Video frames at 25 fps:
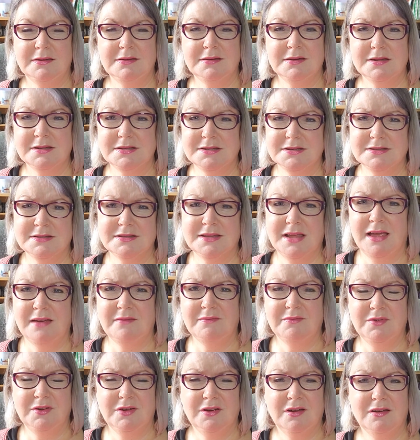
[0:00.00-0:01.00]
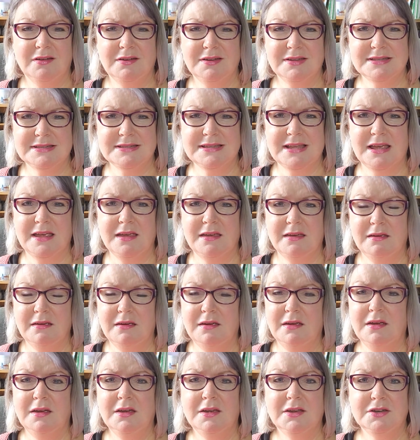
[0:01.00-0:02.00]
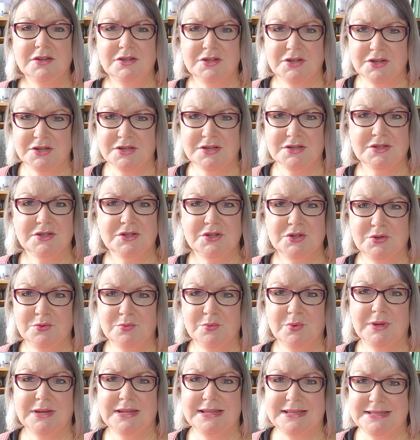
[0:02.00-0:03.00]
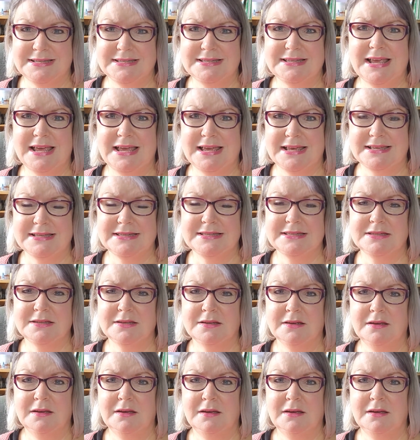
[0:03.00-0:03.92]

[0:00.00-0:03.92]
just have to kind of say just do what it says